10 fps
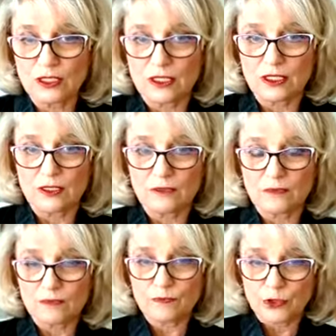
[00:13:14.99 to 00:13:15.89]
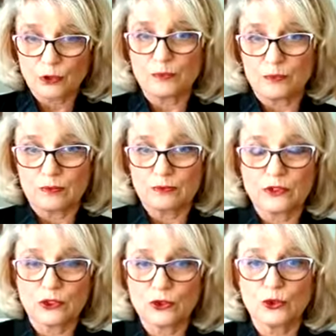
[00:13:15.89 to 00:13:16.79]
uh, you
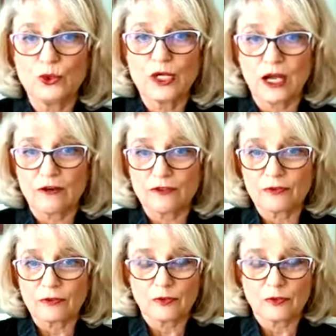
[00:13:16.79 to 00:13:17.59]
you you have?